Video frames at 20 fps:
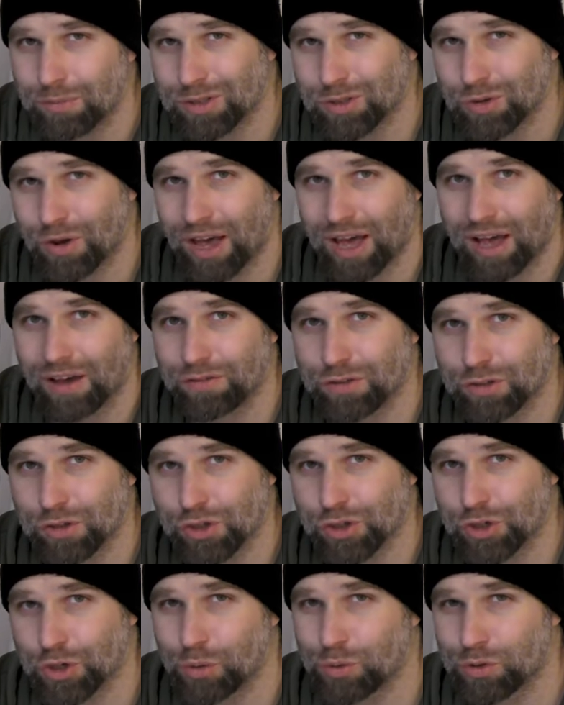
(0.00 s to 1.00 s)
but you have to
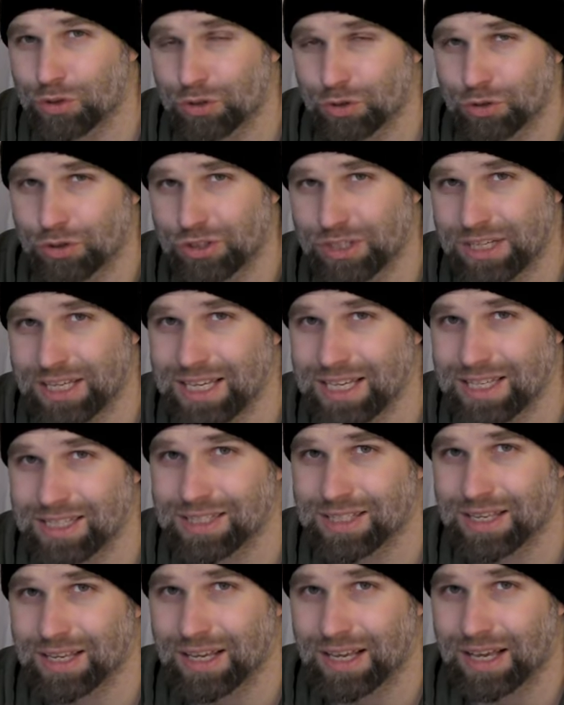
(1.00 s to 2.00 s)
choose your
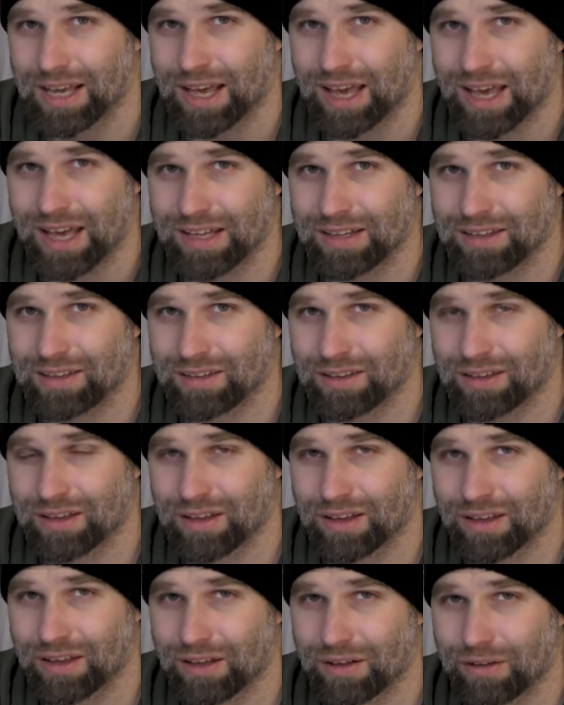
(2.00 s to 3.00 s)
yeast and
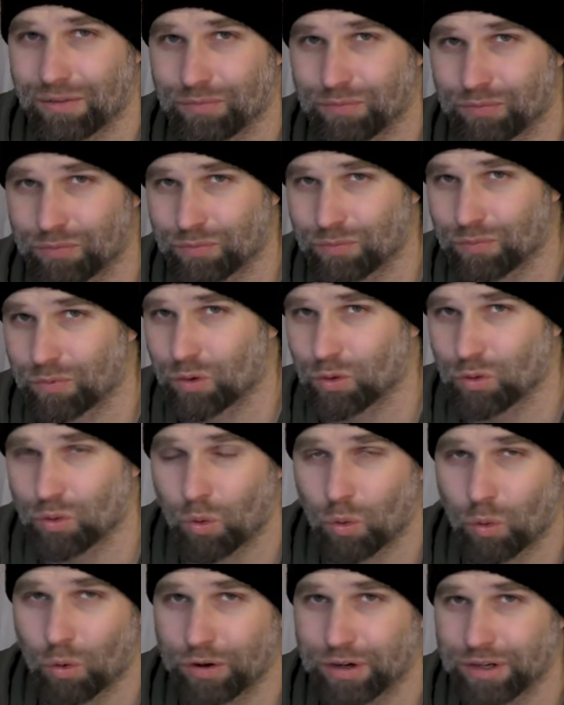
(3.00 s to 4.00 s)

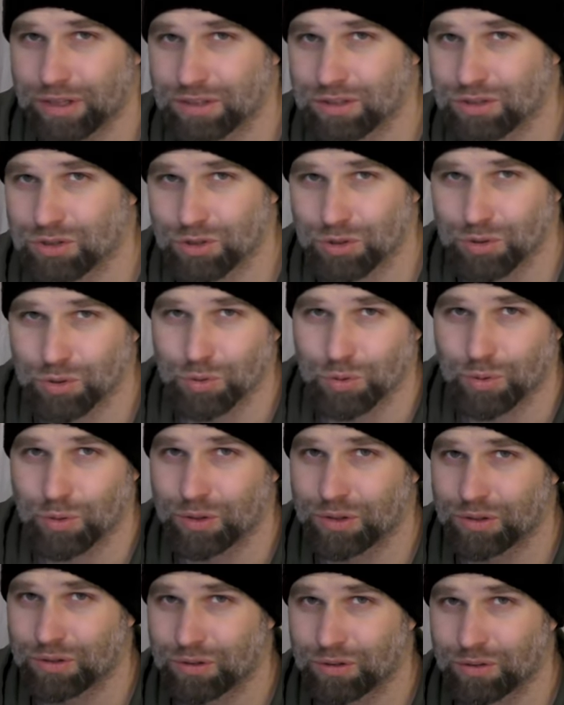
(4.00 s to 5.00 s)
according
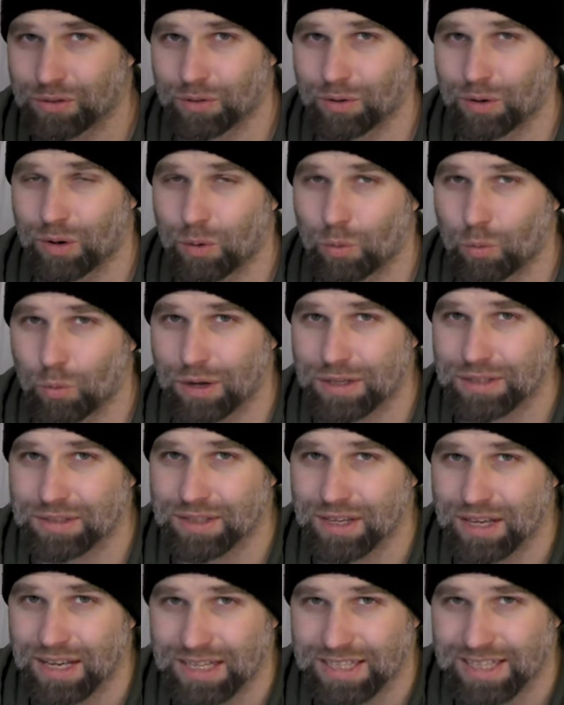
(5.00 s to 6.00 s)
to
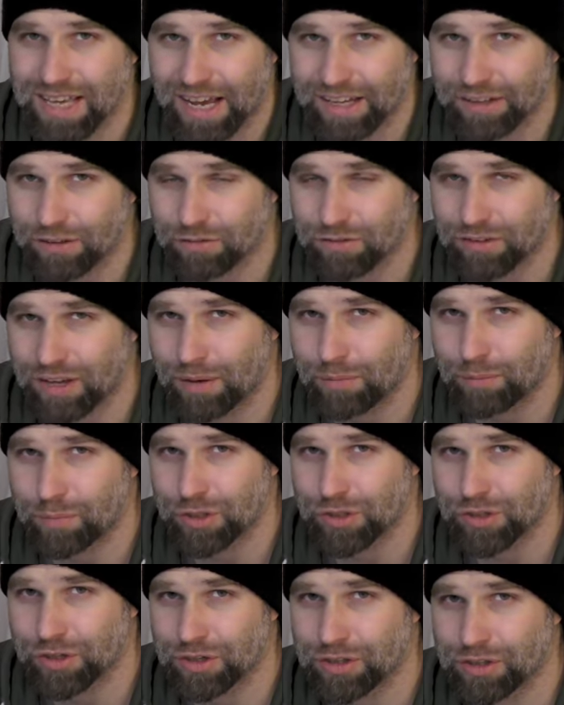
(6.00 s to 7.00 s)
what kind of
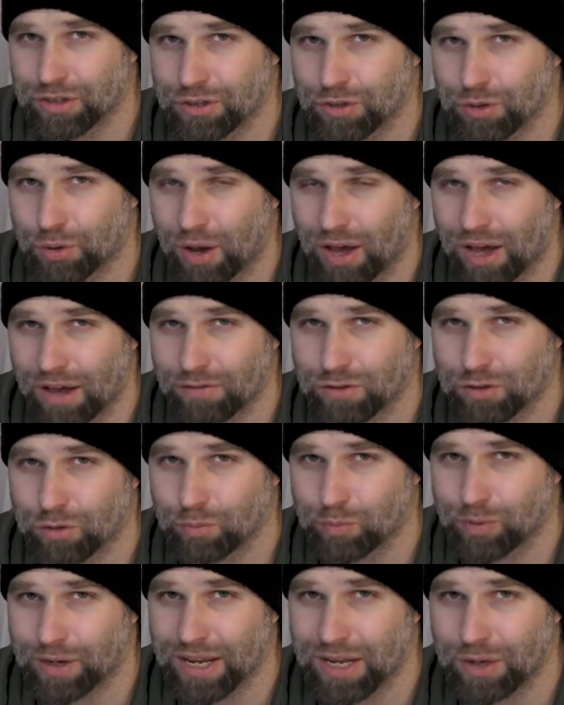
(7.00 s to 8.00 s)
temperature you have to
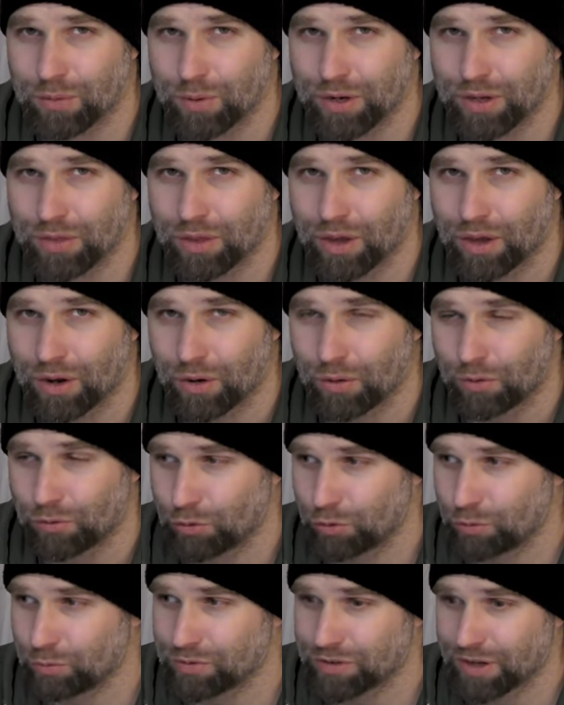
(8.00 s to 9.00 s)
play with,
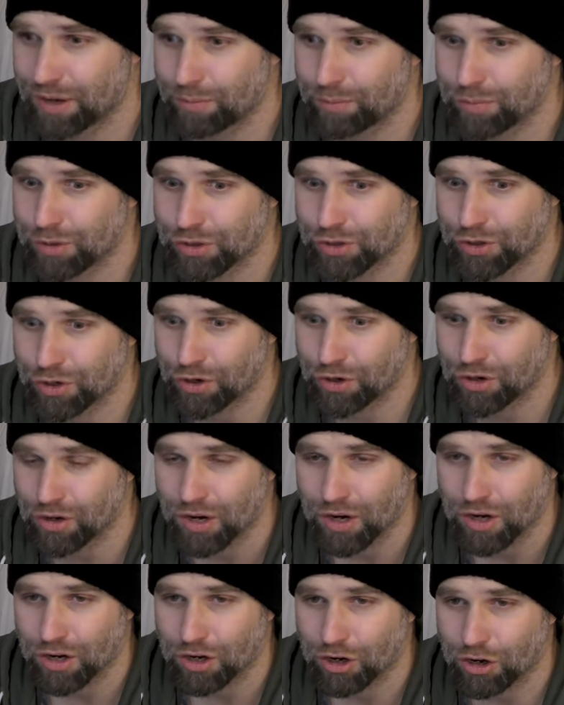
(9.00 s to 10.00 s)
room temperature,
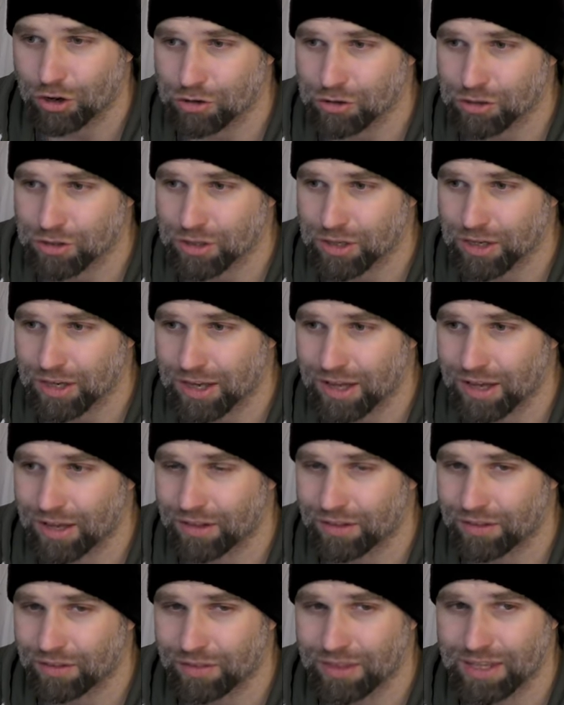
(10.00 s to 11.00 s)
because
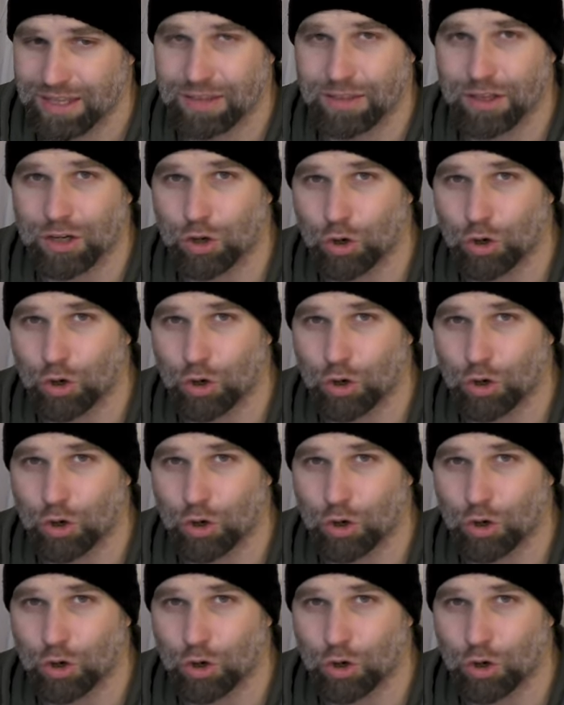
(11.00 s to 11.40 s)
the